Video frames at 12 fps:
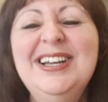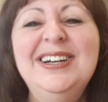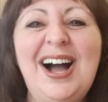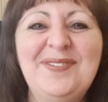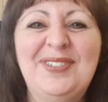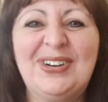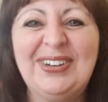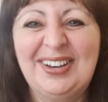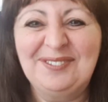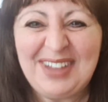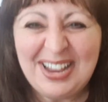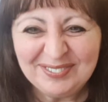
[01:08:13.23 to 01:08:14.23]
I'm
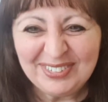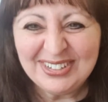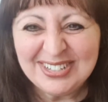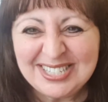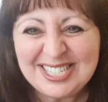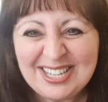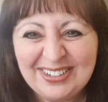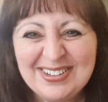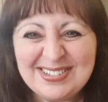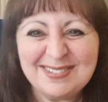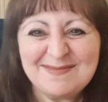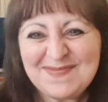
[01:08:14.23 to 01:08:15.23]
cooking meatballs,
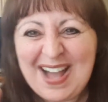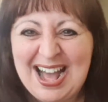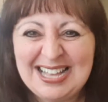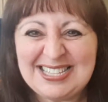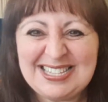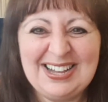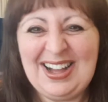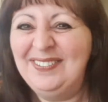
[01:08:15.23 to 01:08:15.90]
sauce, pasta.